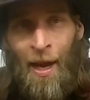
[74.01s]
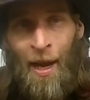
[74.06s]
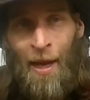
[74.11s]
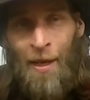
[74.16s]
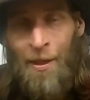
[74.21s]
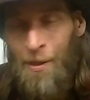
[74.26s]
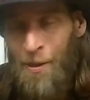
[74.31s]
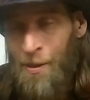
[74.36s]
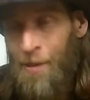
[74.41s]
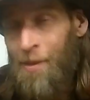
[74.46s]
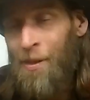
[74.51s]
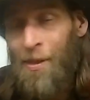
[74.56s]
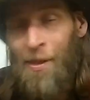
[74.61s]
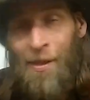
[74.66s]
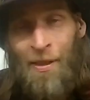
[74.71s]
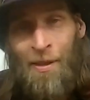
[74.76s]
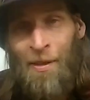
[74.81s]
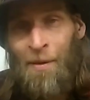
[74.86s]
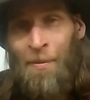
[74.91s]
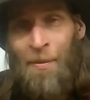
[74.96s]
I used to
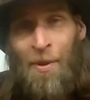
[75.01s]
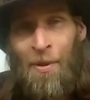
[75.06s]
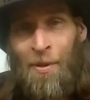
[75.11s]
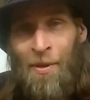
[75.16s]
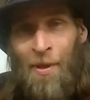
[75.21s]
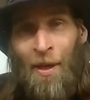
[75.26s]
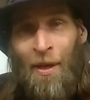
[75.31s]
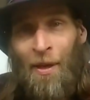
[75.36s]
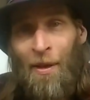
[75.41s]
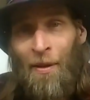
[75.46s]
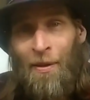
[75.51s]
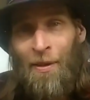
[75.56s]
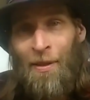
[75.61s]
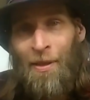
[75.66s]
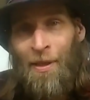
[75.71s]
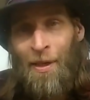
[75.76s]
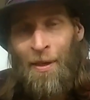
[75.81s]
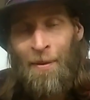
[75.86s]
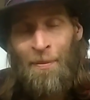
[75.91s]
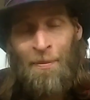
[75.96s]
listen to music all the
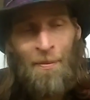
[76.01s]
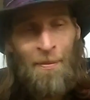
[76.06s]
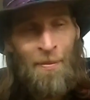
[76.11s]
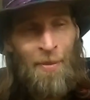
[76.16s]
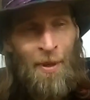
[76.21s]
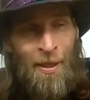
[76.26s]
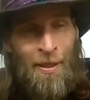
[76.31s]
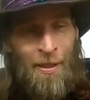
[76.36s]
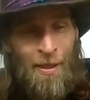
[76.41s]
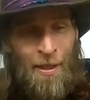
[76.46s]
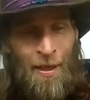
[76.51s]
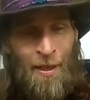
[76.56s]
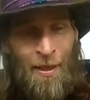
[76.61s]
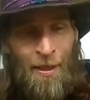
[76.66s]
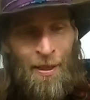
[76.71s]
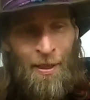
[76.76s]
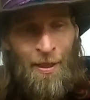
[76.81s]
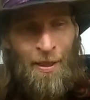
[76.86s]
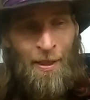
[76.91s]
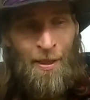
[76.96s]
time, but
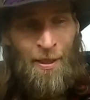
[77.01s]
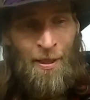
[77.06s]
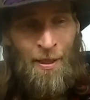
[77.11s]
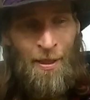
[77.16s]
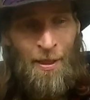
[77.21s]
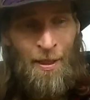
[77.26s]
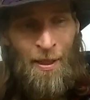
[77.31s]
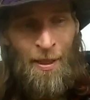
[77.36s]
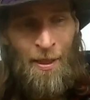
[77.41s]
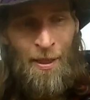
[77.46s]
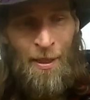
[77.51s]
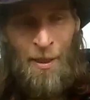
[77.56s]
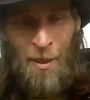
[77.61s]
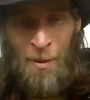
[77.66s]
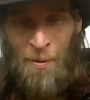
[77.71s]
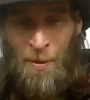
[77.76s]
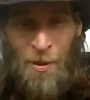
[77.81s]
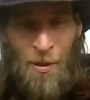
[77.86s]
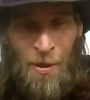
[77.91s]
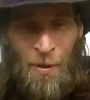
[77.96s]

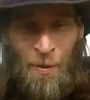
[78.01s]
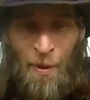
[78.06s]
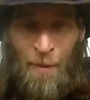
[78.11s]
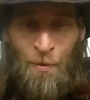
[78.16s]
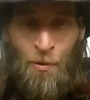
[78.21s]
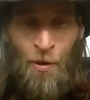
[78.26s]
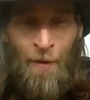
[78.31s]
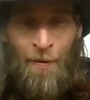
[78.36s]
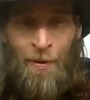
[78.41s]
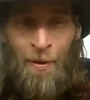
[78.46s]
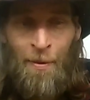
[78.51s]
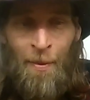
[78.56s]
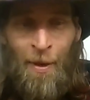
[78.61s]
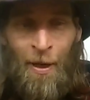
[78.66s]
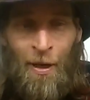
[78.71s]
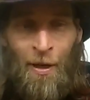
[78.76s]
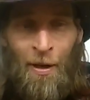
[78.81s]
especially when I'm driving in my